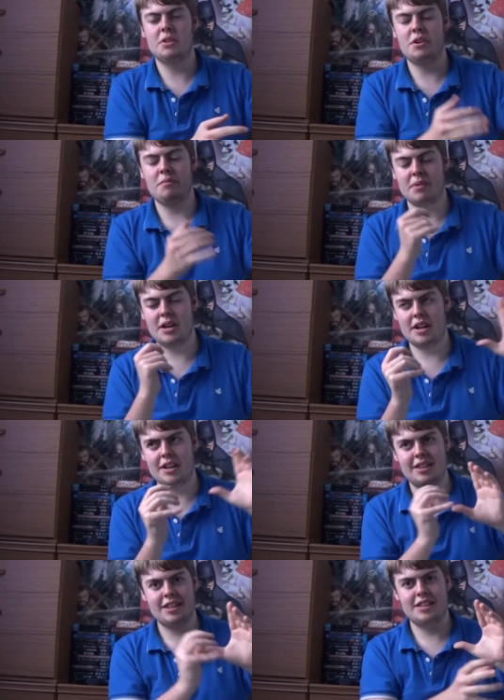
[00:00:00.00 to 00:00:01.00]
with the government,
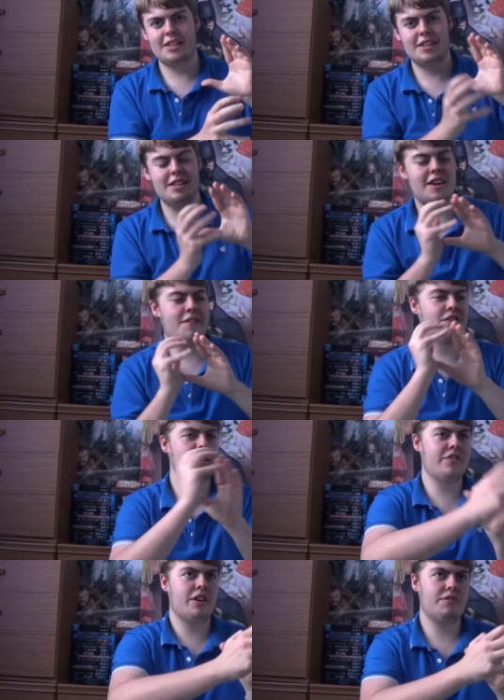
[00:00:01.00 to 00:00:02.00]
and I think if
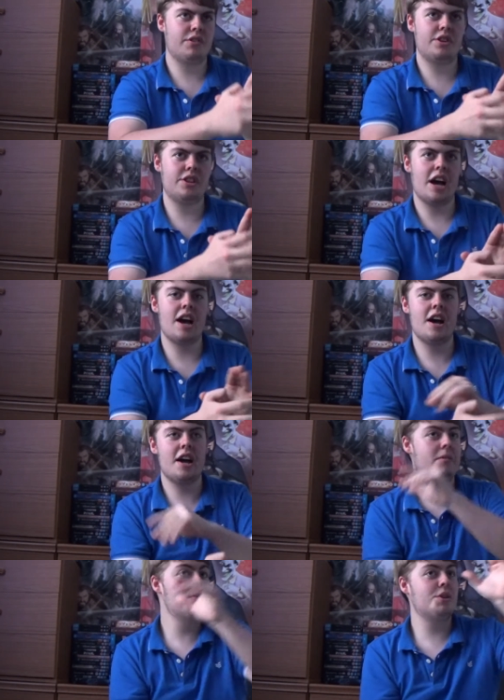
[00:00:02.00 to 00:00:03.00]
they develop onto
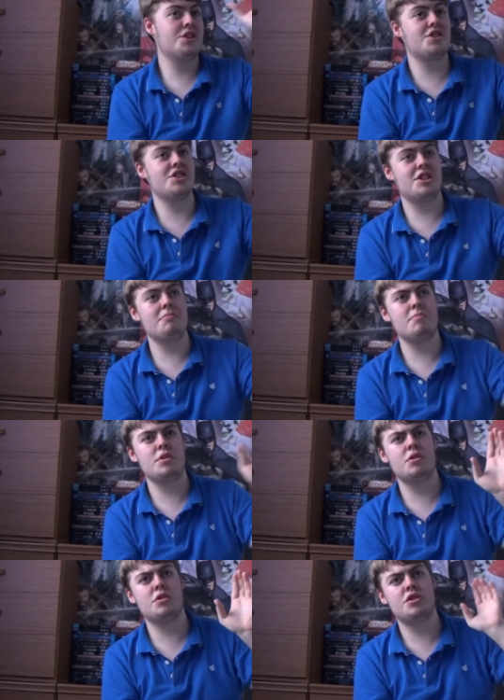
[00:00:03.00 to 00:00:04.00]
that, uh, which the
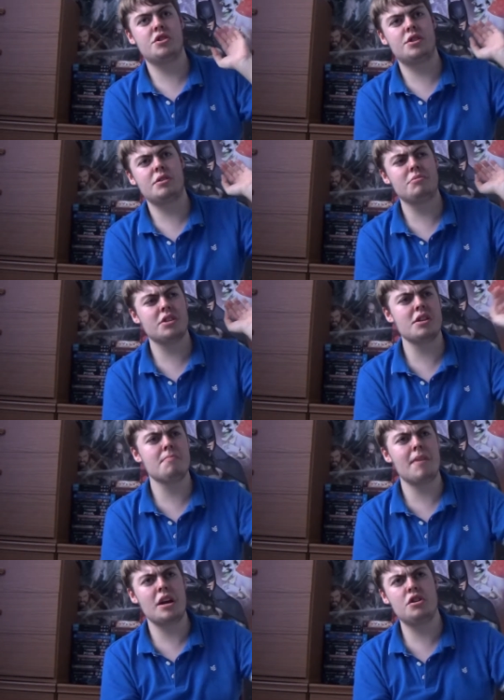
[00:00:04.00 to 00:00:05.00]
seem seems like
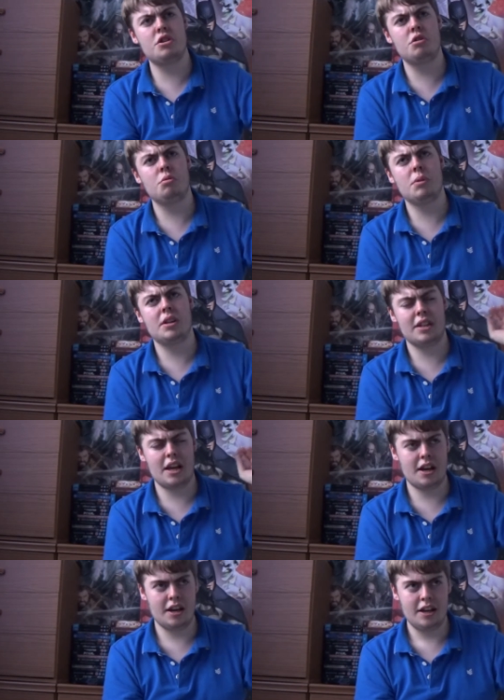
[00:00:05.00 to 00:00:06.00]
they might do with.
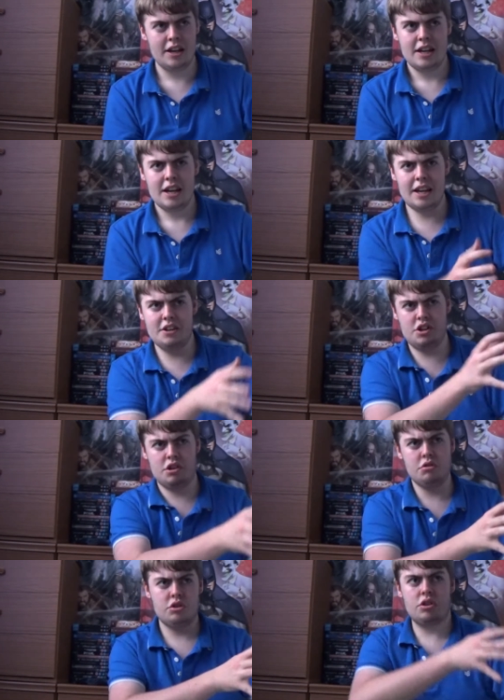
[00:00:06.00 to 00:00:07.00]
Uh, Age
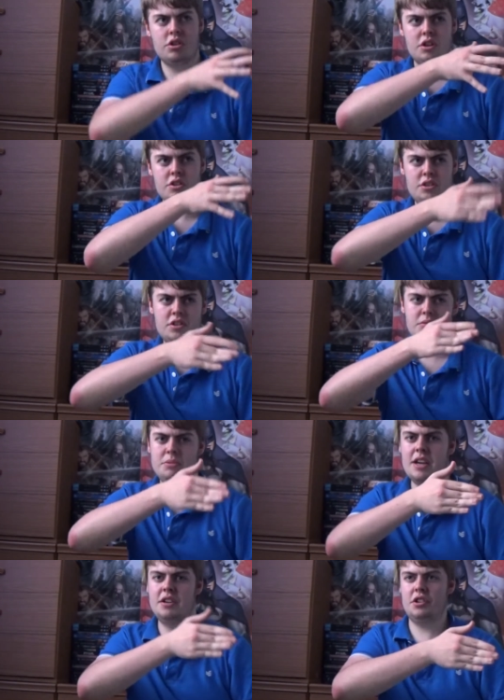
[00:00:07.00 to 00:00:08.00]
Ultron because it
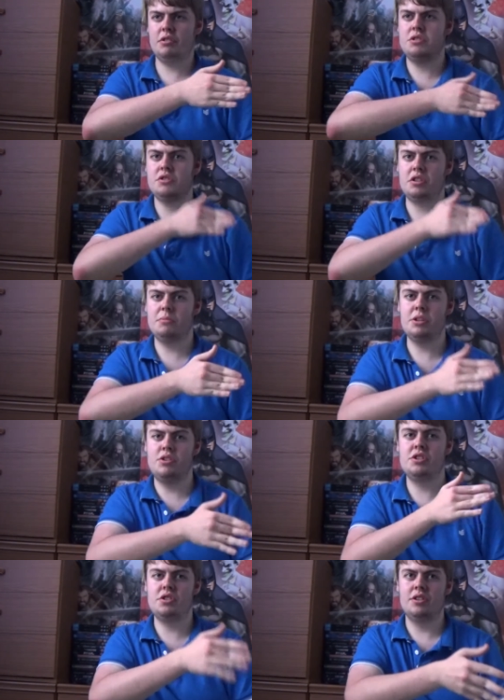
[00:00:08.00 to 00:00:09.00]
seems like Age Ultron's going to be
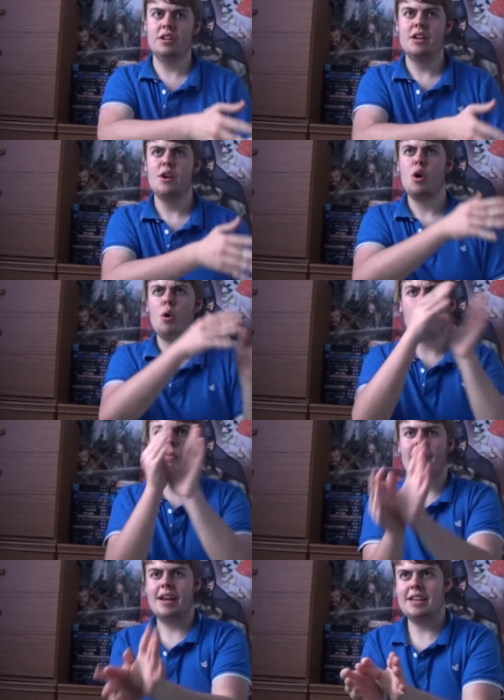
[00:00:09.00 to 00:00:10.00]
the reason
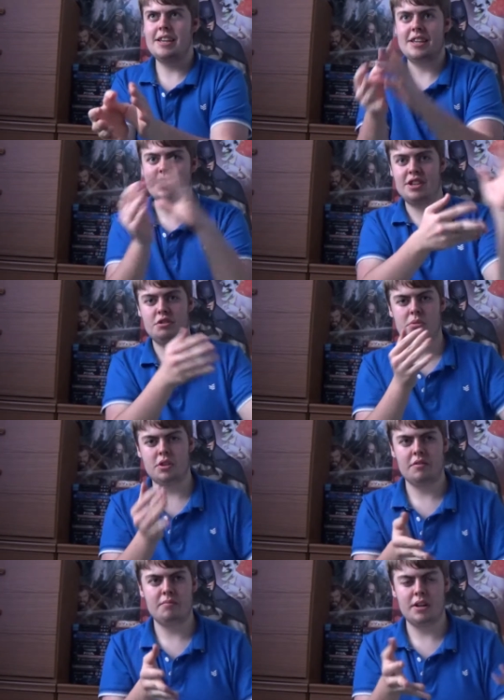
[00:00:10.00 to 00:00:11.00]
why he sides with
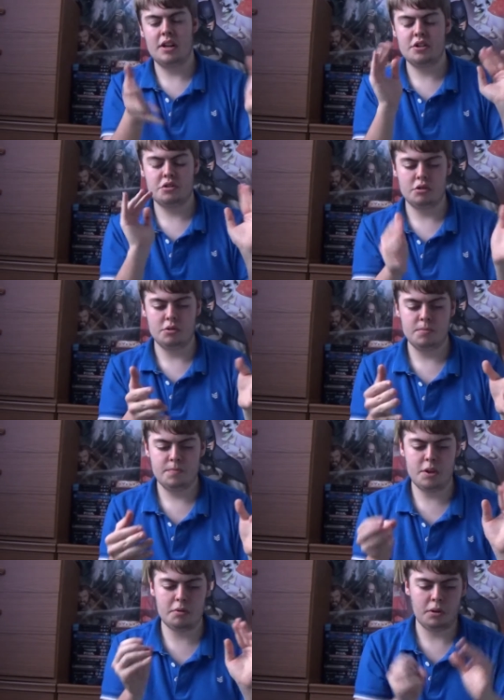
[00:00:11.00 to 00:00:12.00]
the government. So
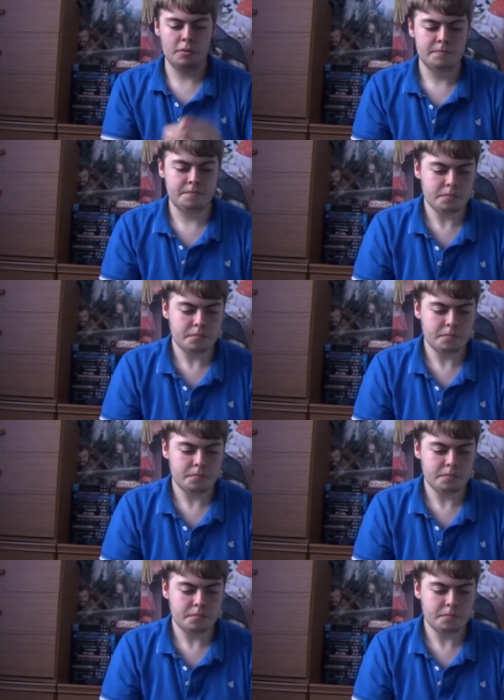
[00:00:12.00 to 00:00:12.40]
there we go.